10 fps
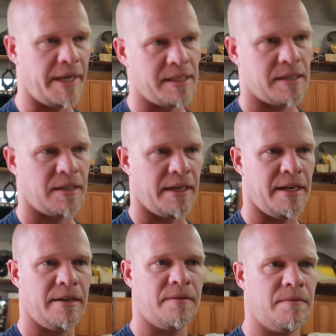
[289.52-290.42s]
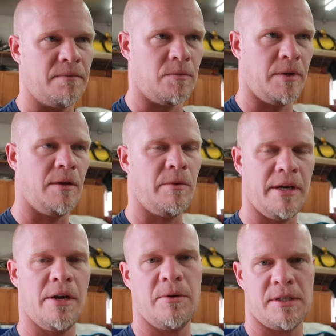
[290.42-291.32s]
So basically, we
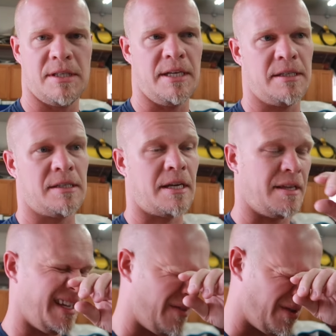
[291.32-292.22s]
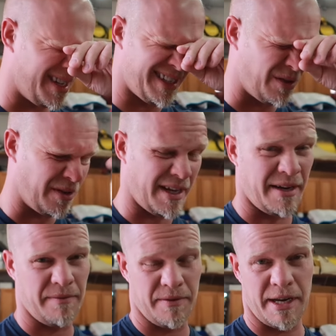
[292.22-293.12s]
noticed this, I think it was, or
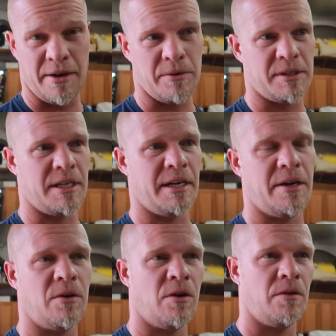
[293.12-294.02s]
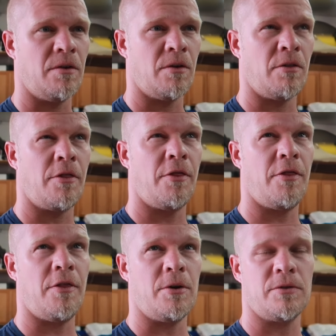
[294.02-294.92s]
they noticed it here on
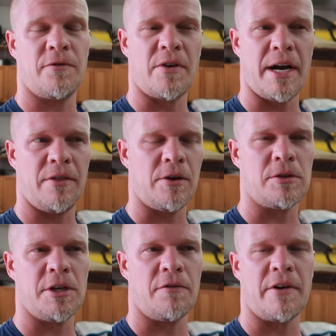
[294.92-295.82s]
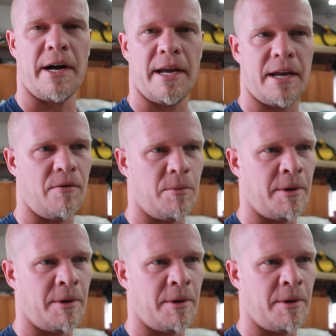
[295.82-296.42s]
Thursday or Friday, I can't